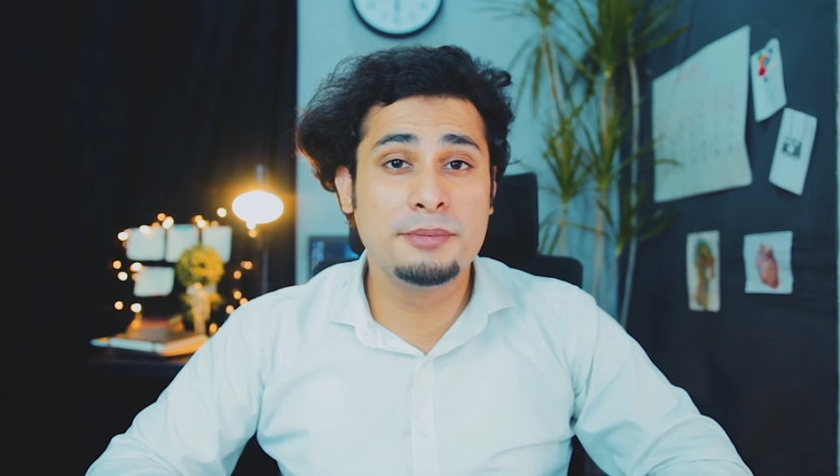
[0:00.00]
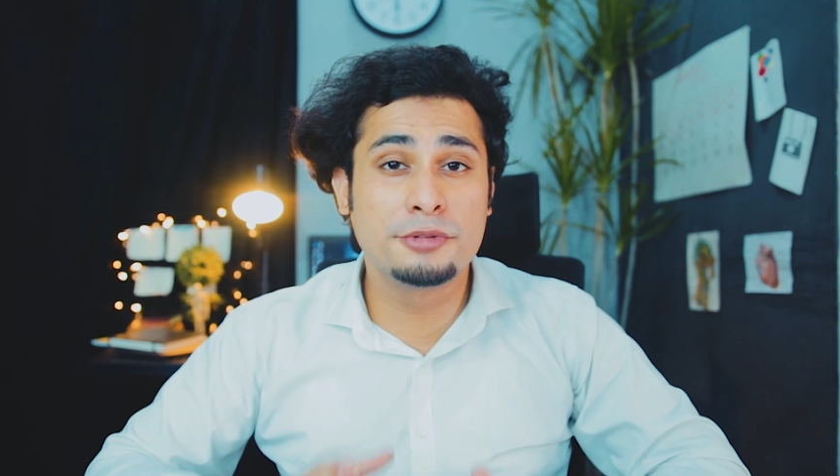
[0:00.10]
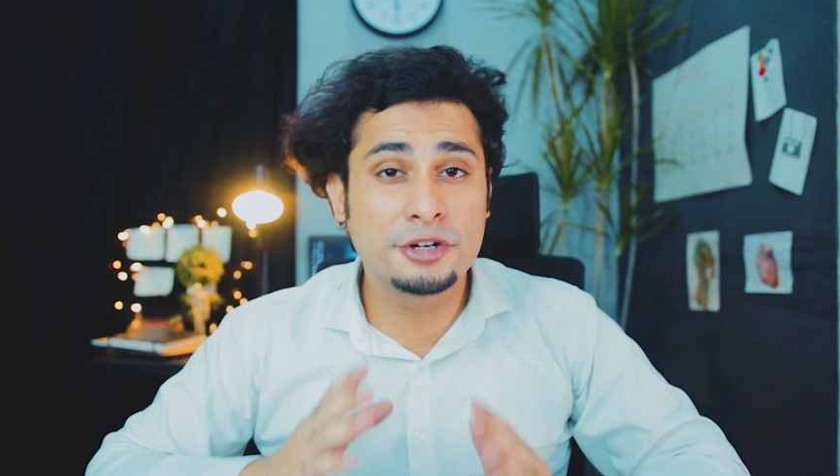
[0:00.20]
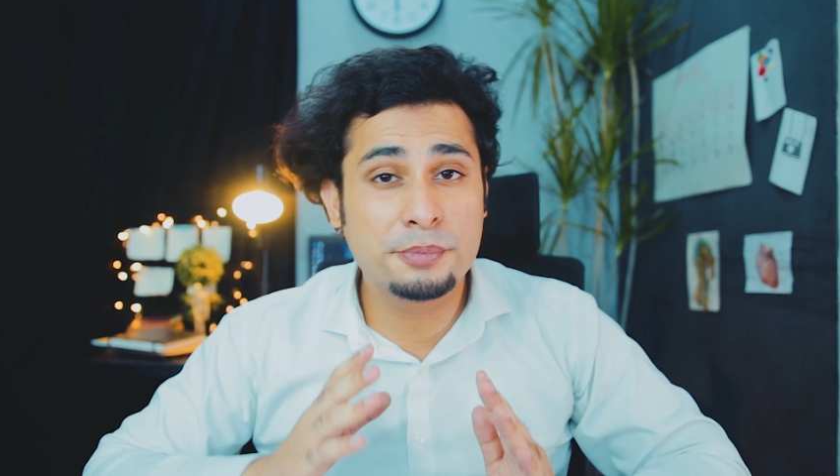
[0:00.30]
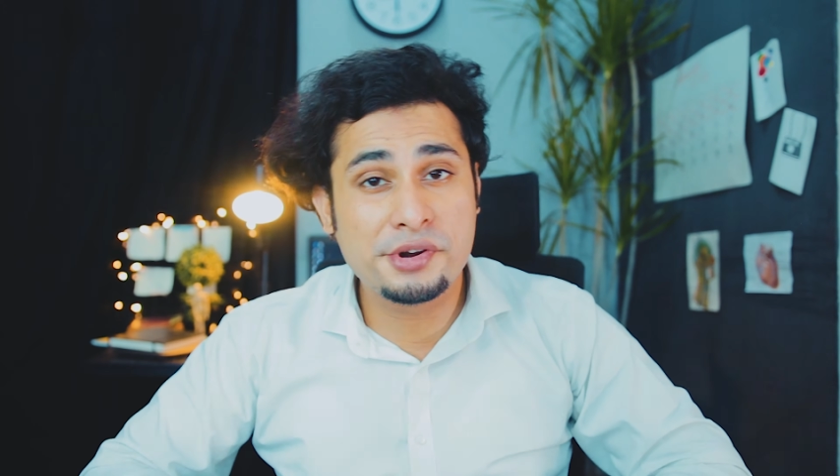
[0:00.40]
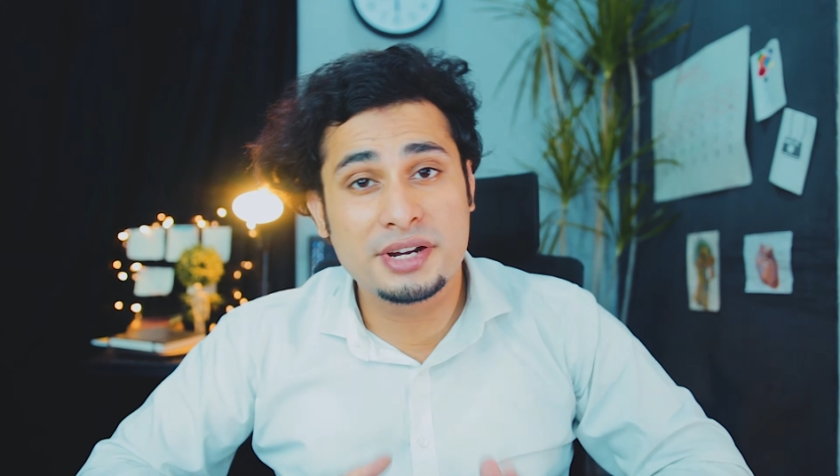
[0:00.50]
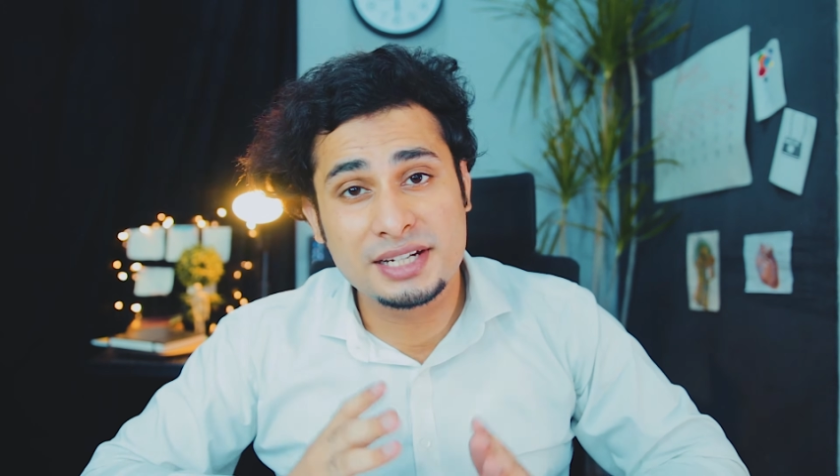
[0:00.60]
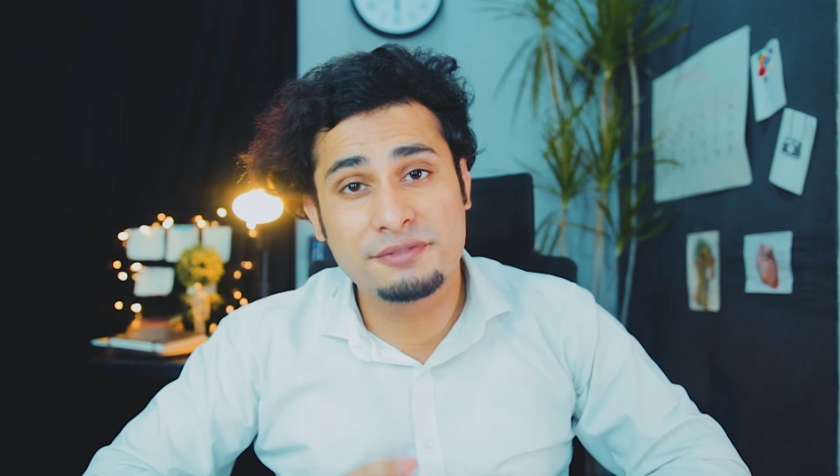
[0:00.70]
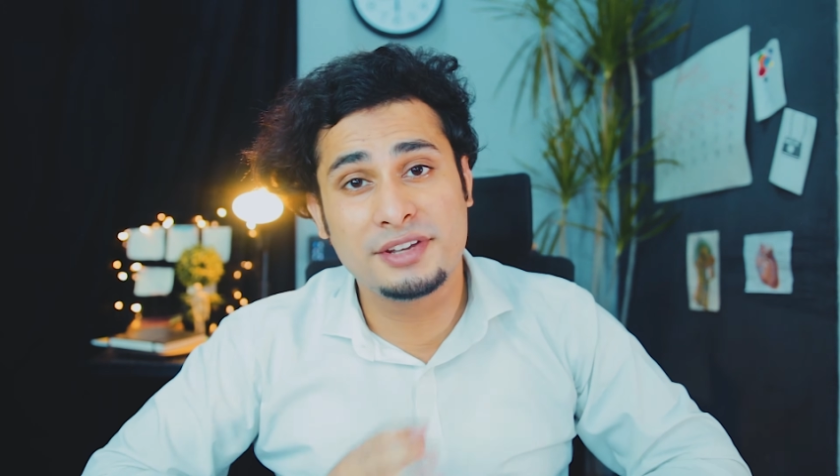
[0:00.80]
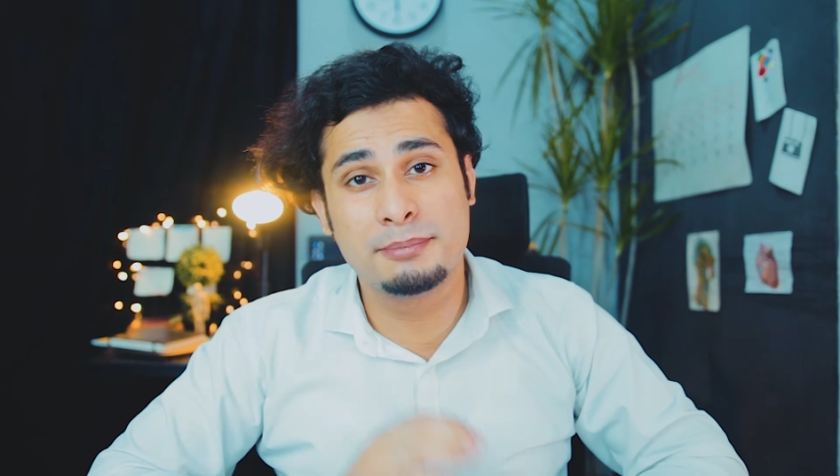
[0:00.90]
be more
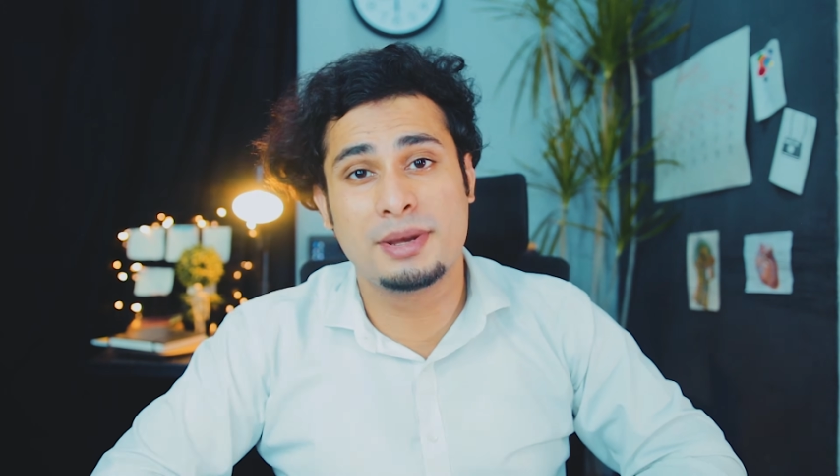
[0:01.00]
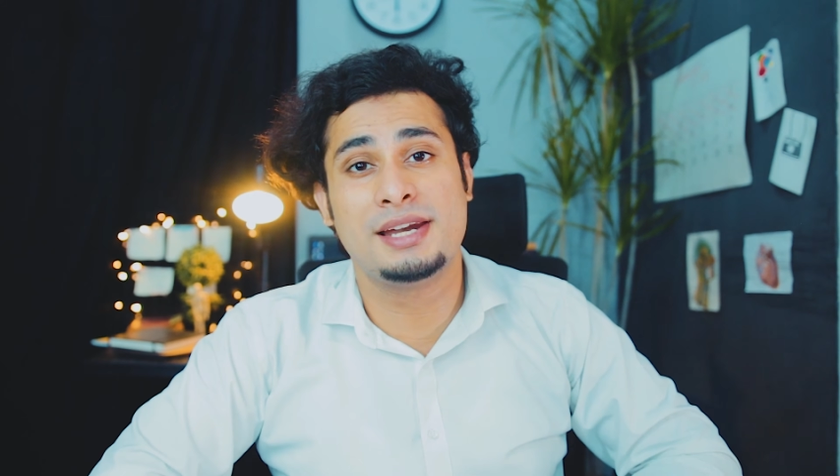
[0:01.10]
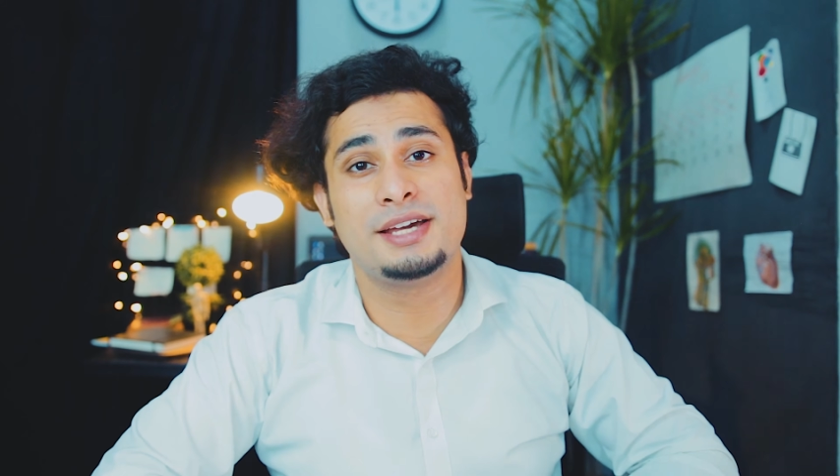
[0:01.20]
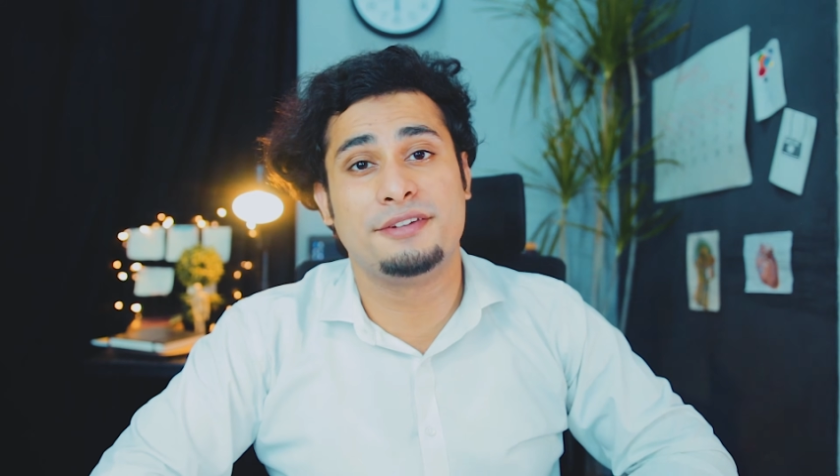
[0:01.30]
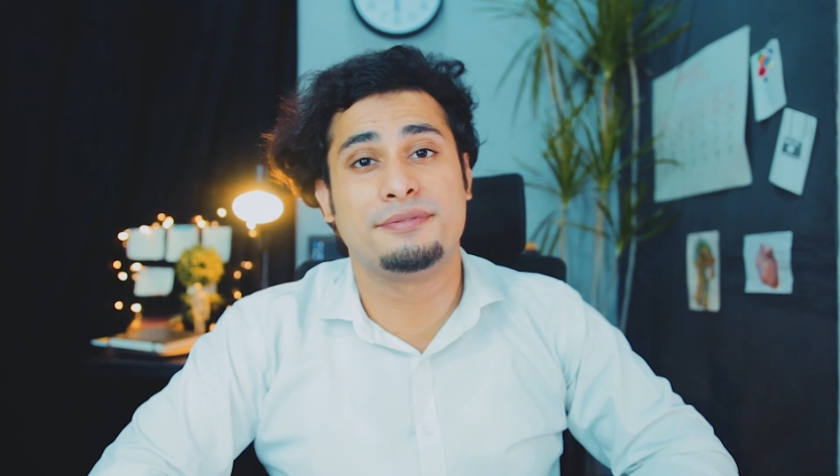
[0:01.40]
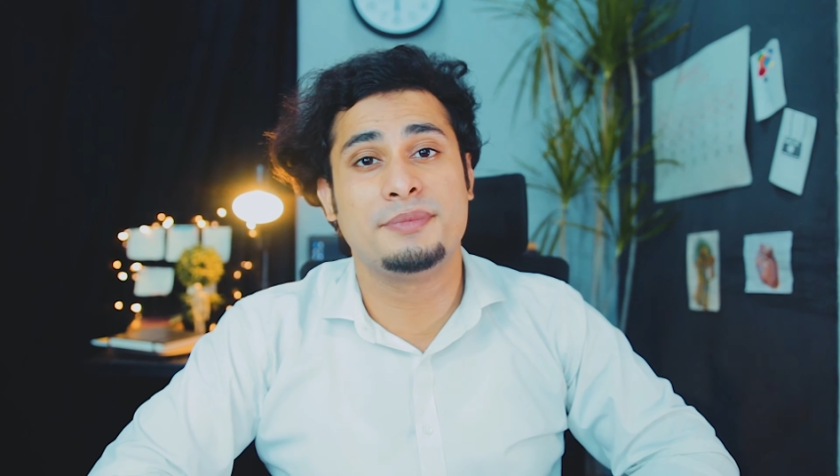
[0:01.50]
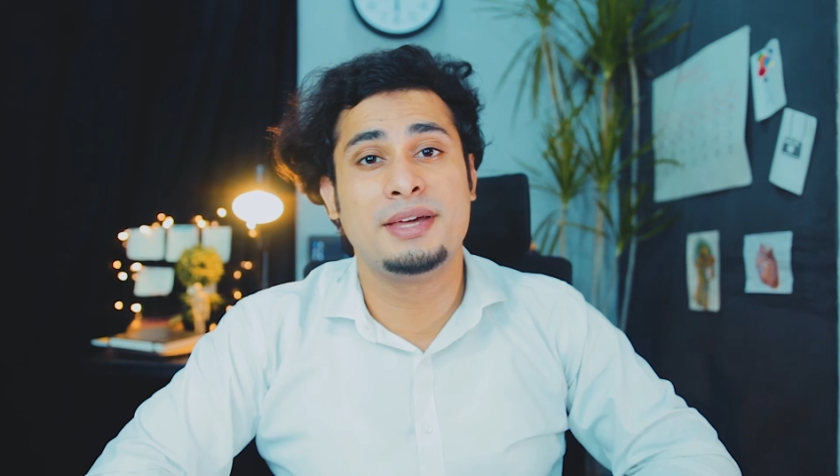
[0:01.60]
productive in my life.